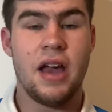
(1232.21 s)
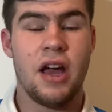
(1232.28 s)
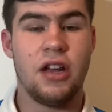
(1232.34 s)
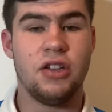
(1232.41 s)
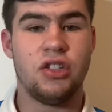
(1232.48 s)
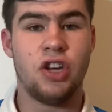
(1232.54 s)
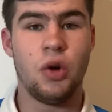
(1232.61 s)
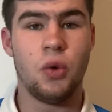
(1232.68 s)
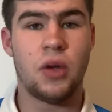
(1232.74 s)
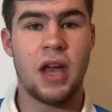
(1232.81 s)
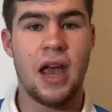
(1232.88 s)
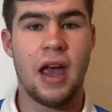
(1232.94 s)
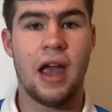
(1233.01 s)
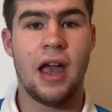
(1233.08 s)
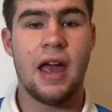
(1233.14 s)
and
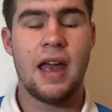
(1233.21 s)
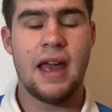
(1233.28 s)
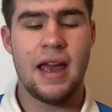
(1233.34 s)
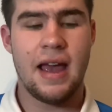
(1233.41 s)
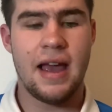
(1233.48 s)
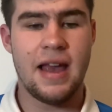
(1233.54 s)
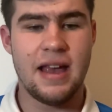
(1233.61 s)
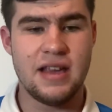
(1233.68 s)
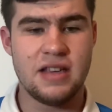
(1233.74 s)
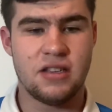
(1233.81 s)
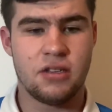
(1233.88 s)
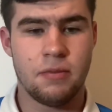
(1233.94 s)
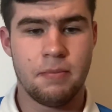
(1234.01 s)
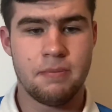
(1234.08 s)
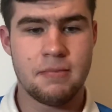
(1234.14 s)
2k
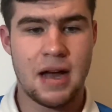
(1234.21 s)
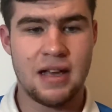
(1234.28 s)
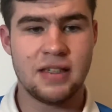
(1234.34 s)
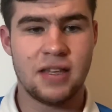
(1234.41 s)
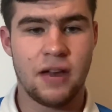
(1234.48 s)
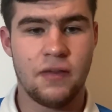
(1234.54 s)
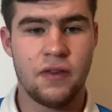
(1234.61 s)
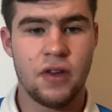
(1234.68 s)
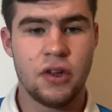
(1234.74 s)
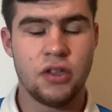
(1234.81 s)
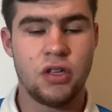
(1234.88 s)
is massive.